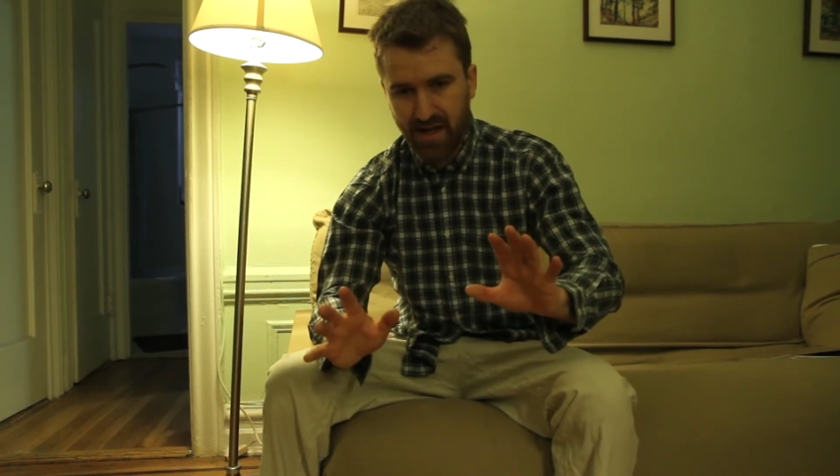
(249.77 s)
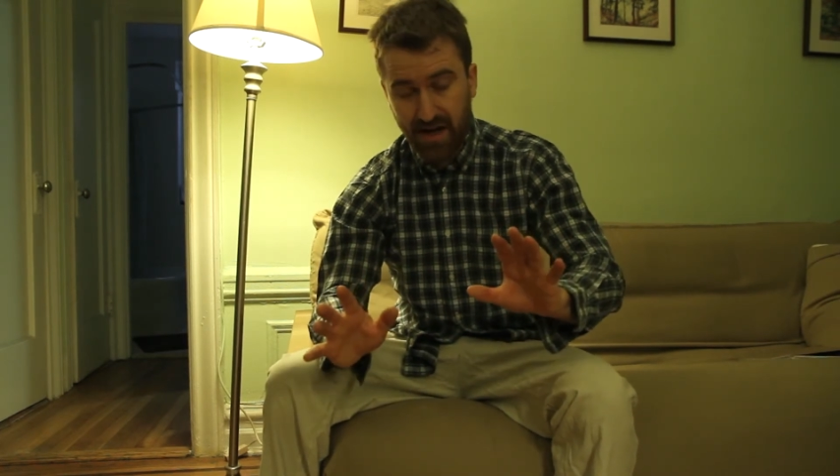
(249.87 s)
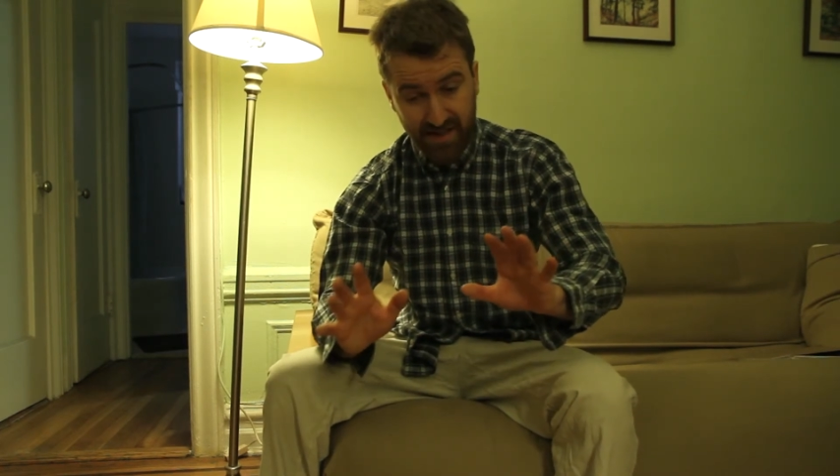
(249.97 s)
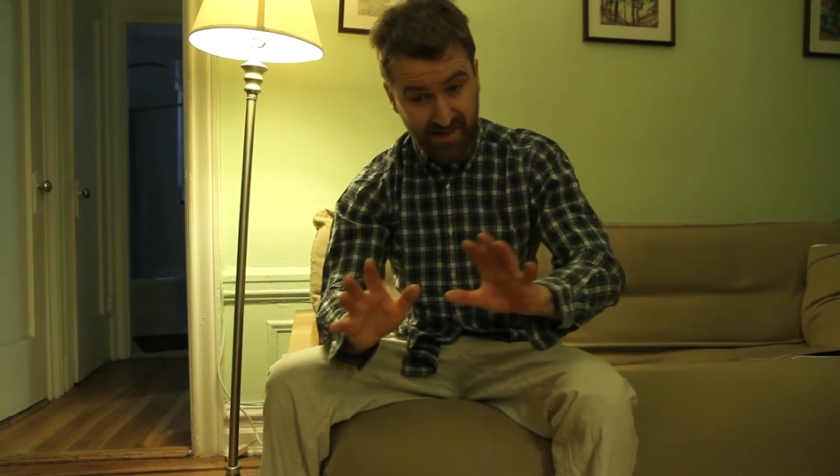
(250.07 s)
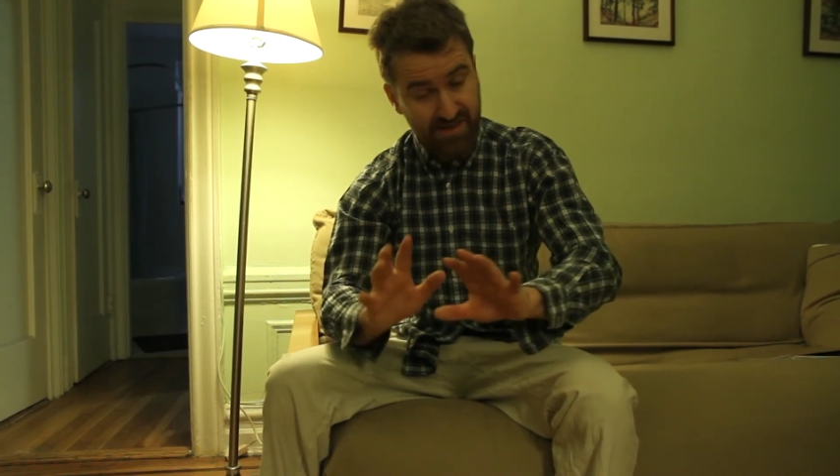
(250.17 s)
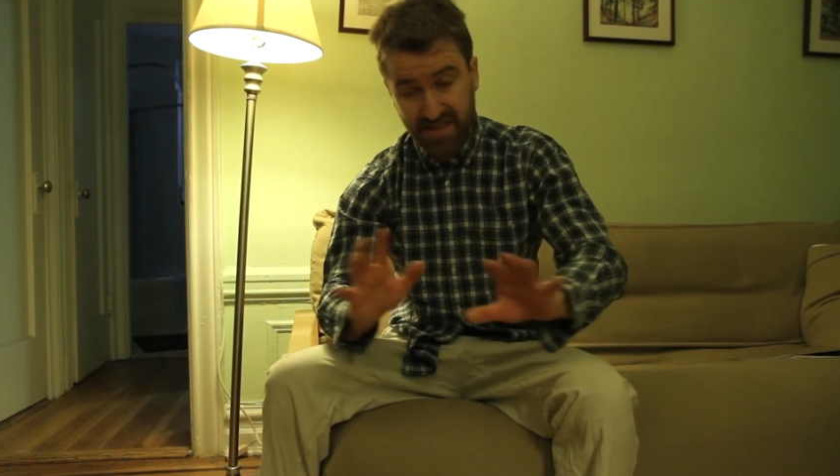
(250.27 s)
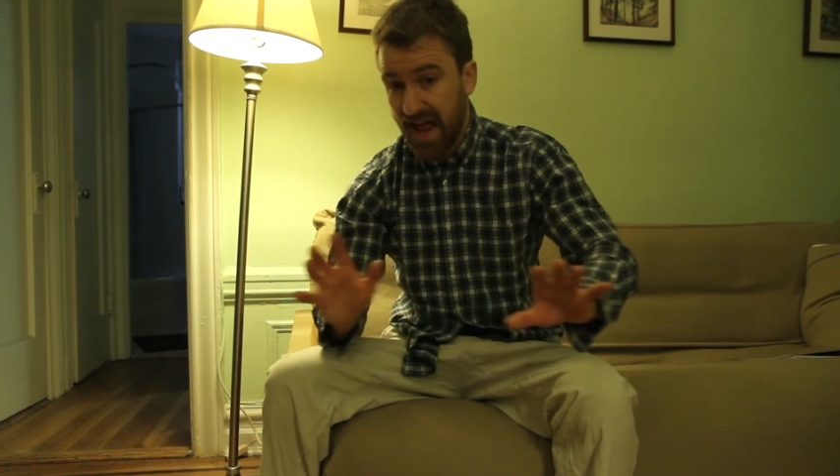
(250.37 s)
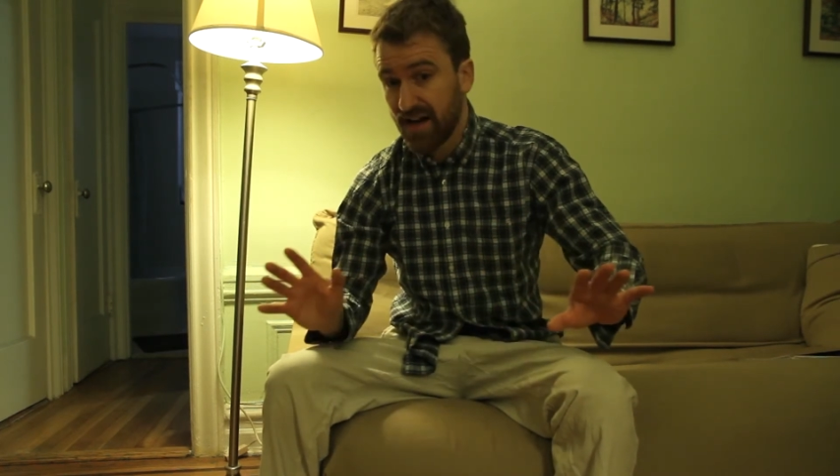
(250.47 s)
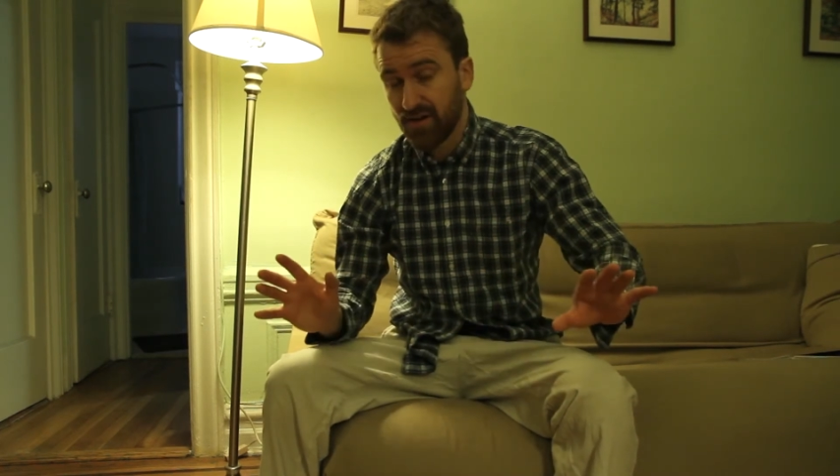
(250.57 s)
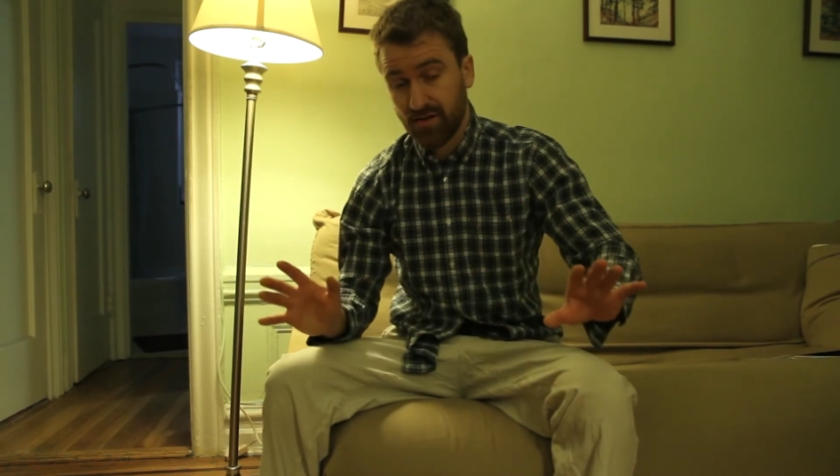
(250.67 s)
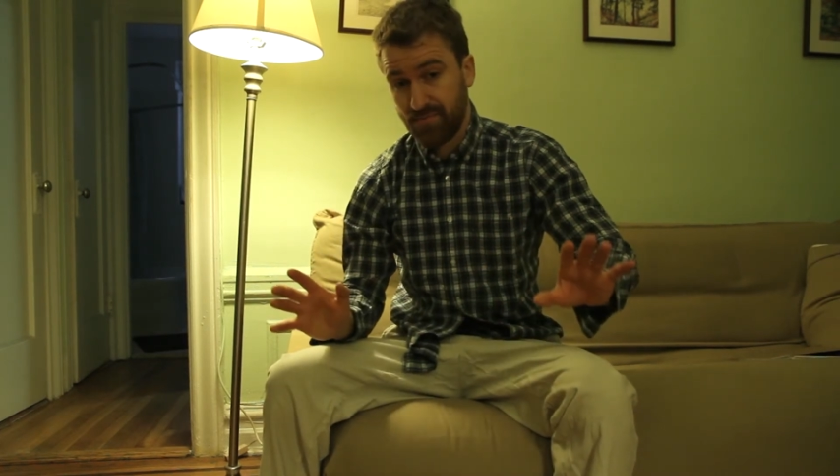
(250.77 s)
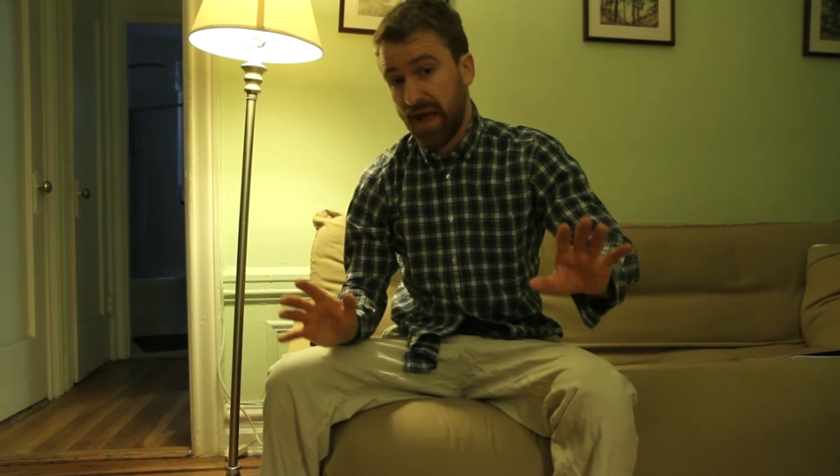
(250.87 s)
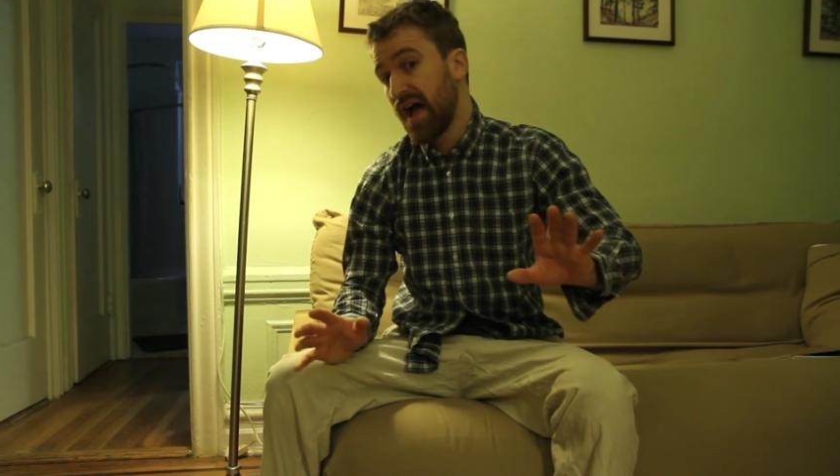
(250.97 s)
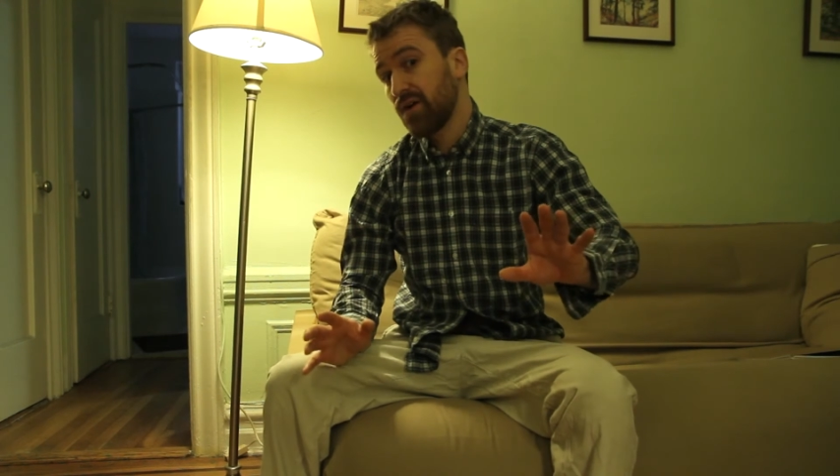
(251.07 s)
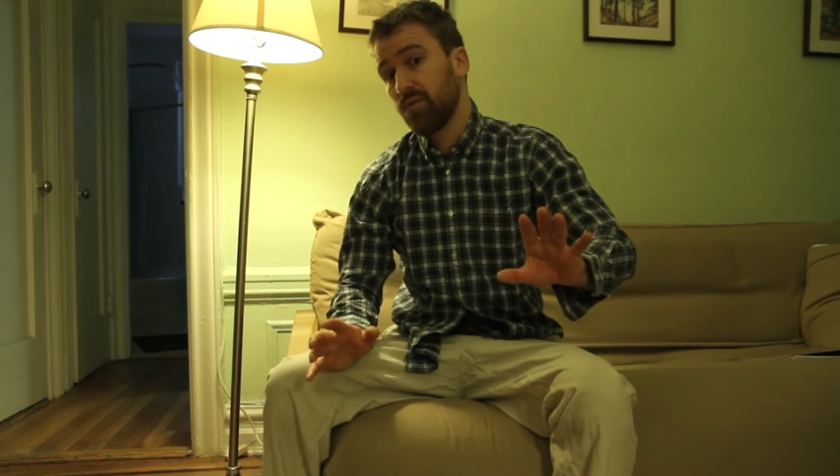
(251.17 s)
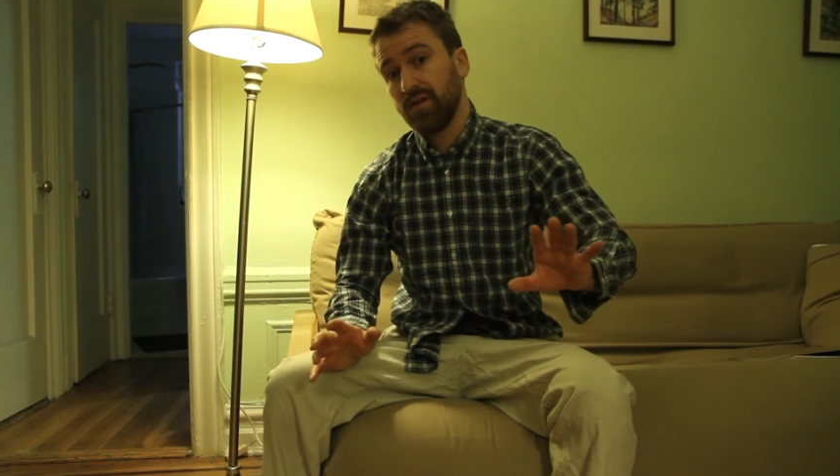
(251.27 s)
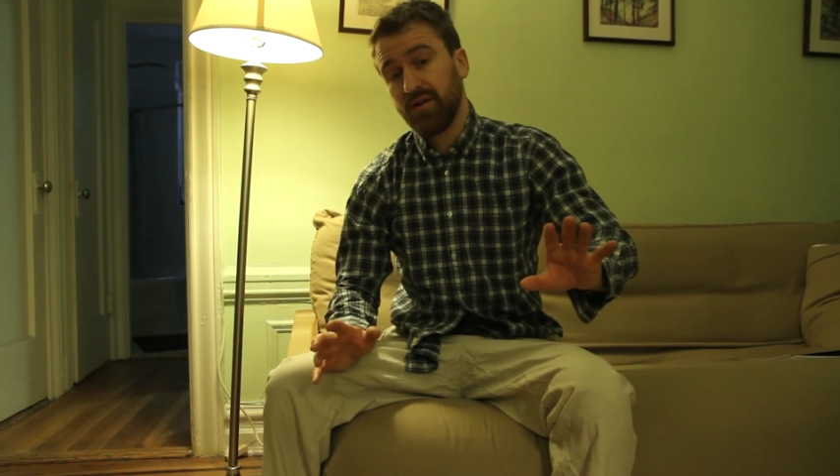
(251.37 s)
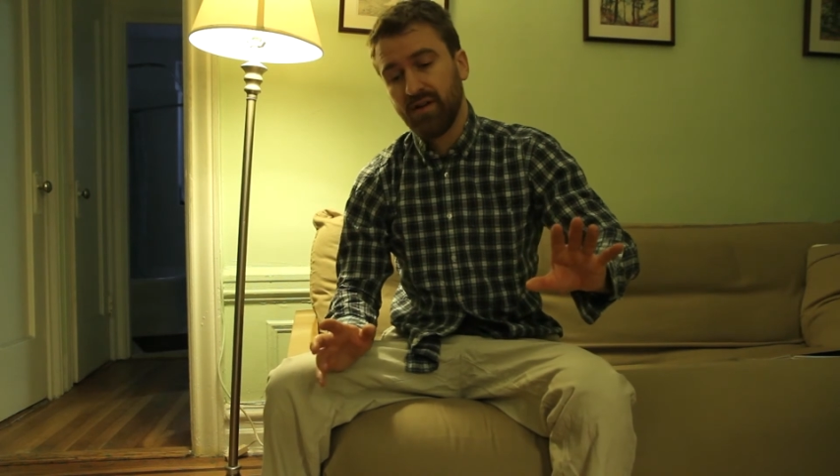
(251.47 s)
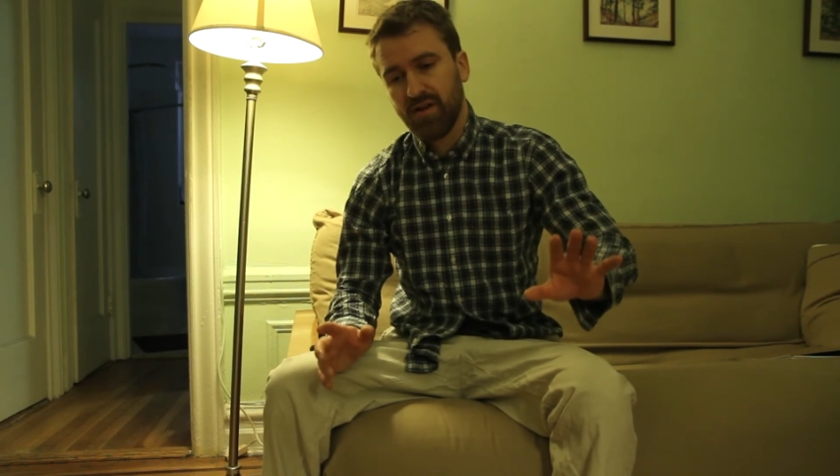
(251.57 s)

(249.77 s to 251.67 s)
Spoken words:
and I staggered backward.